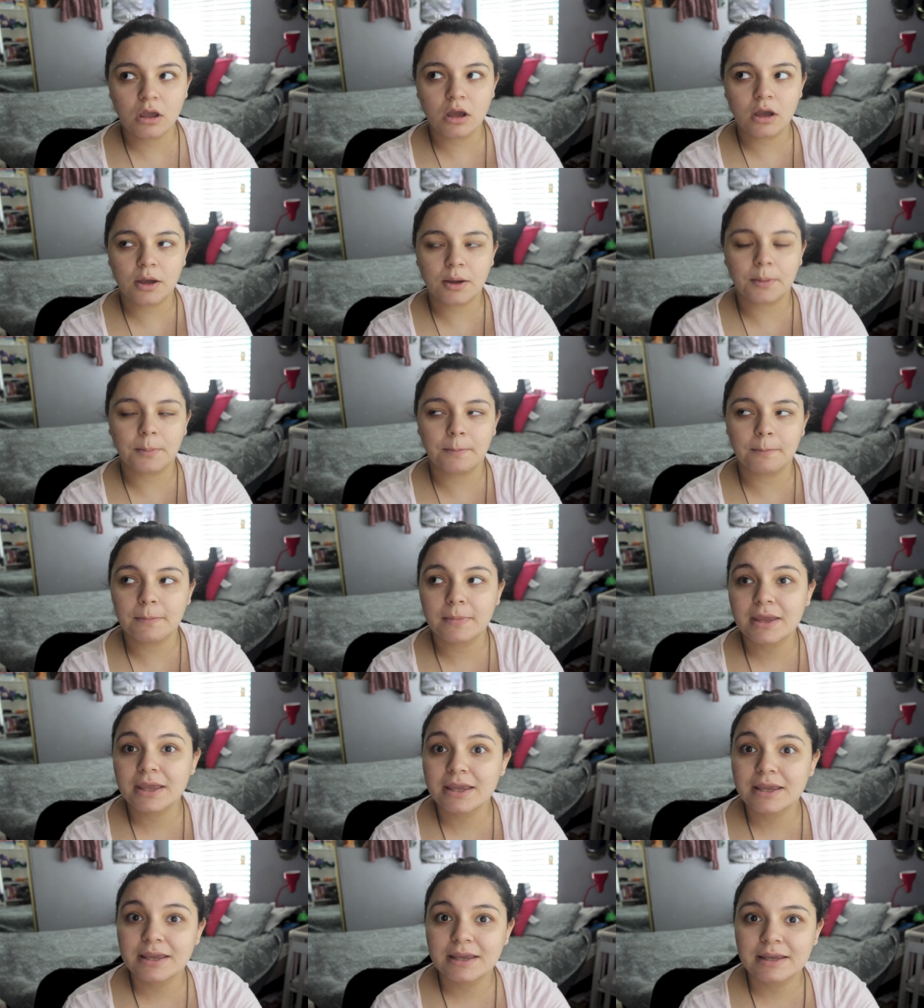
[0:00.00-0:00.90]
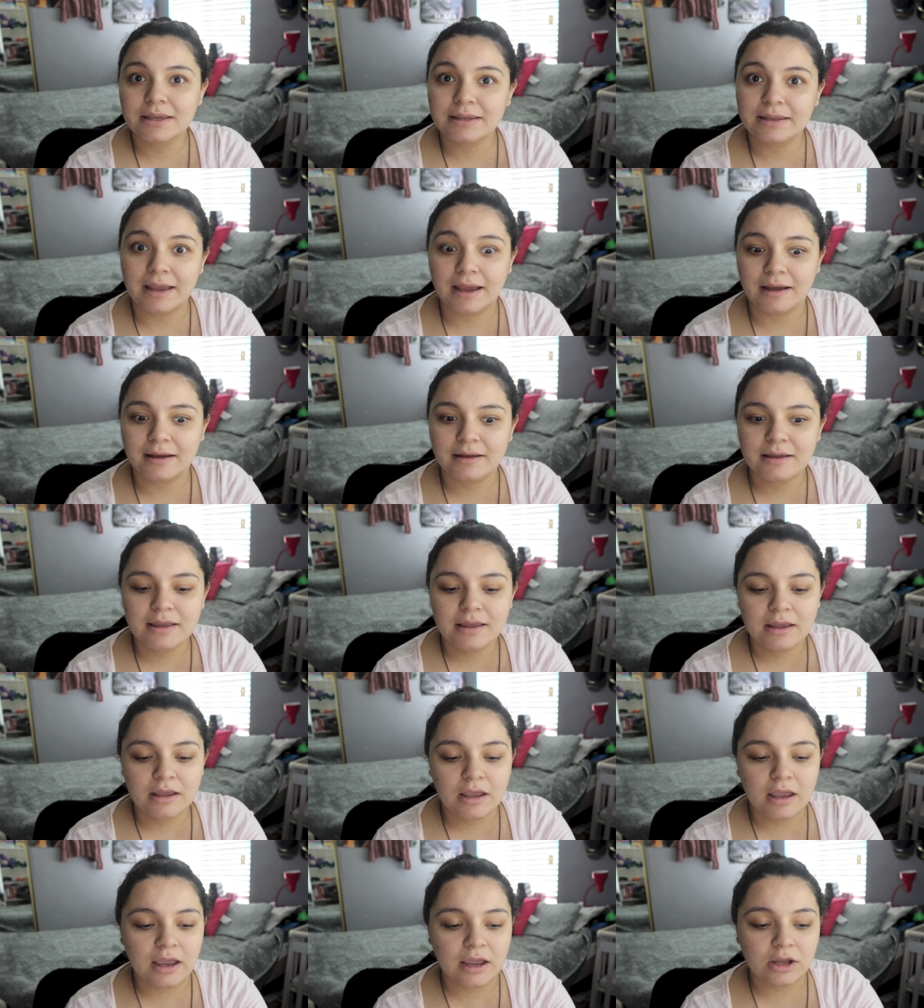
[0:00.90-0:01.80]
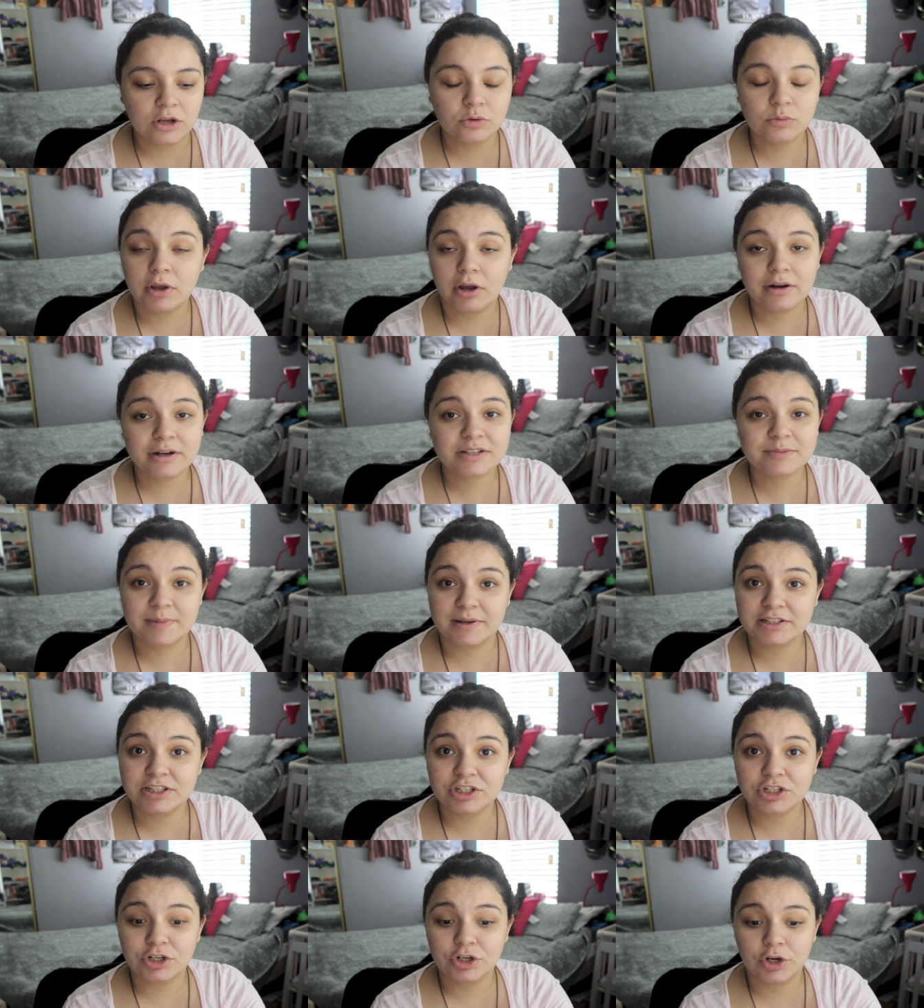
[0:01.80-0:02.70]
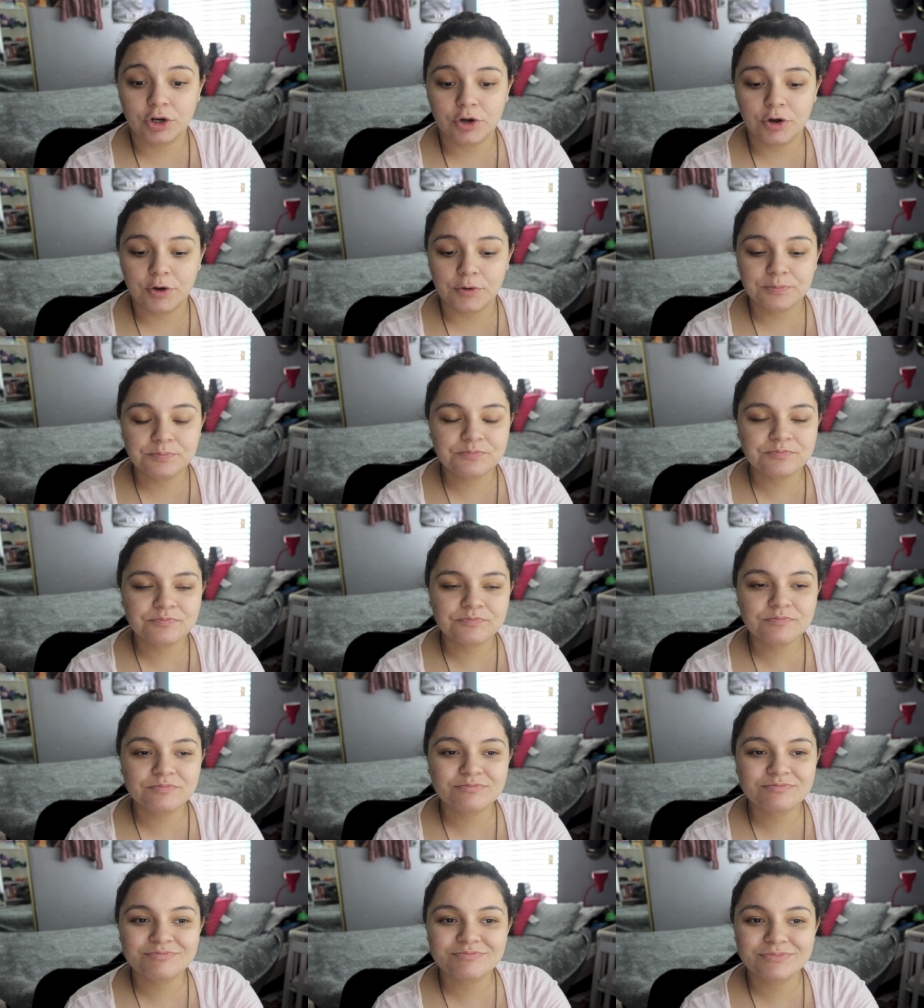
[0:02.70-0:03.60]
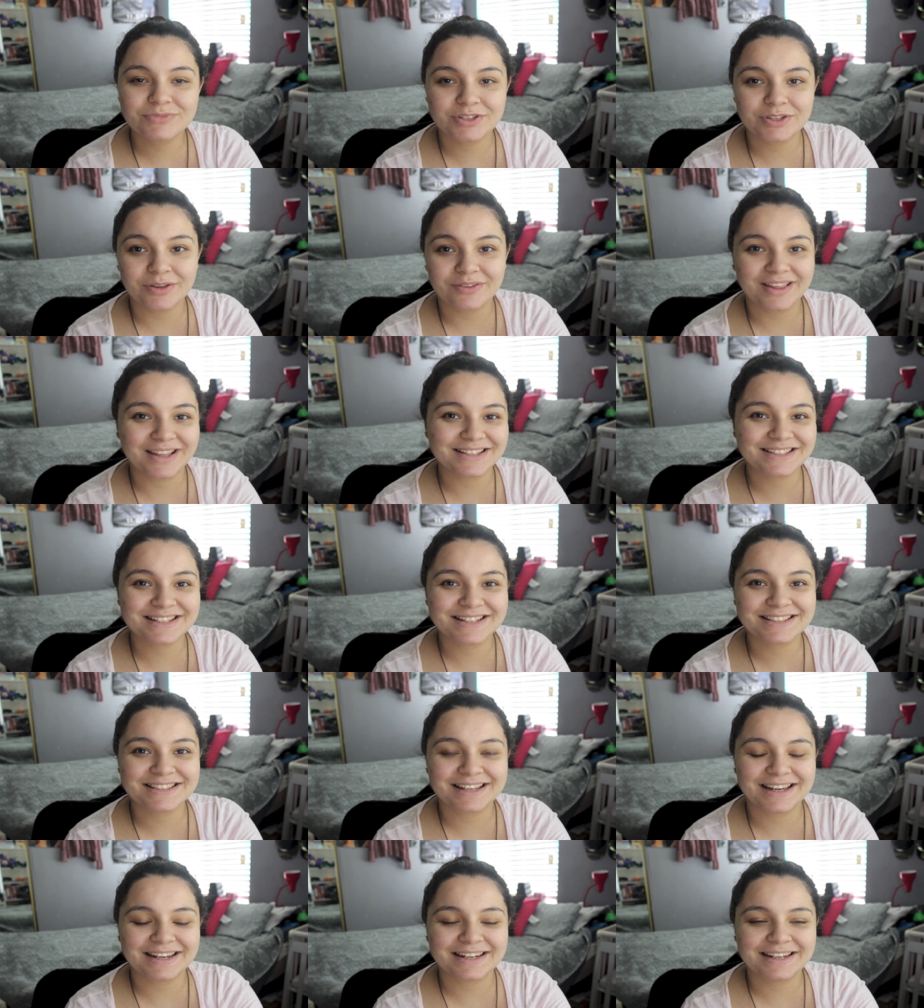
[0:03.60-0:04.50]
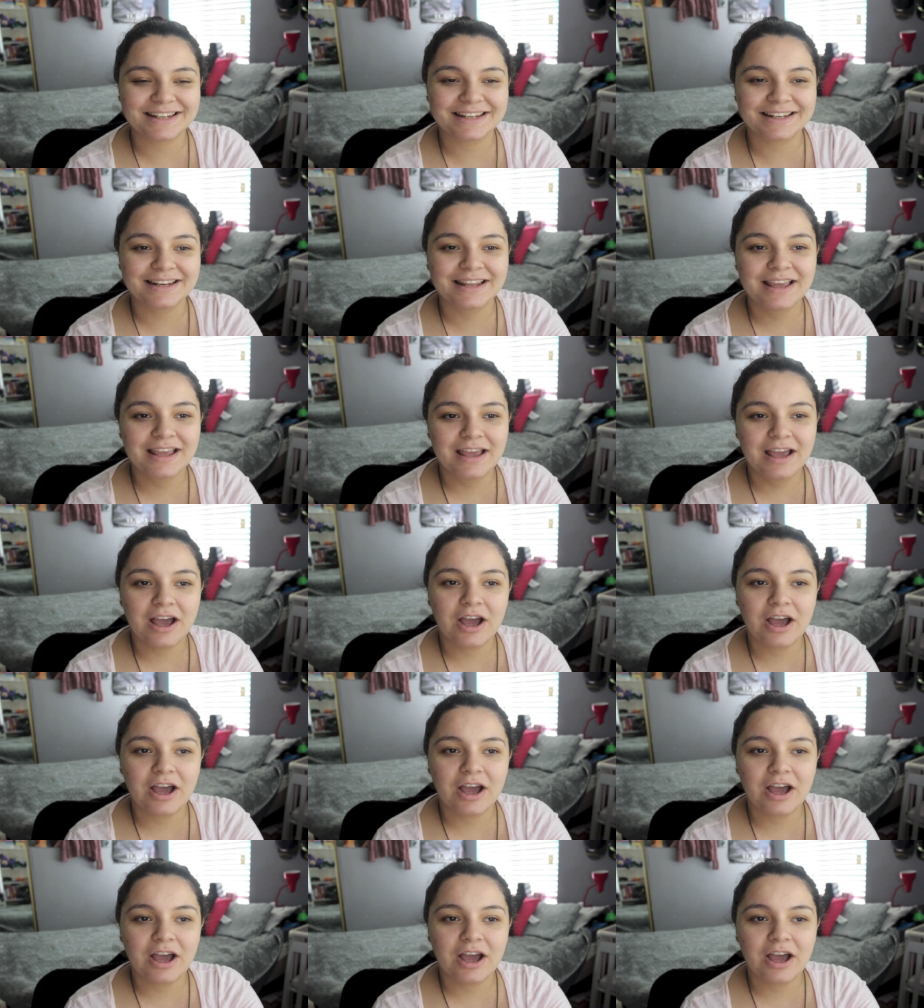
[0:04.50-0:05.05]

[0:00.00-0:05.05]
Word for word: um yeah, and we are expecting a girl, so that's exciting.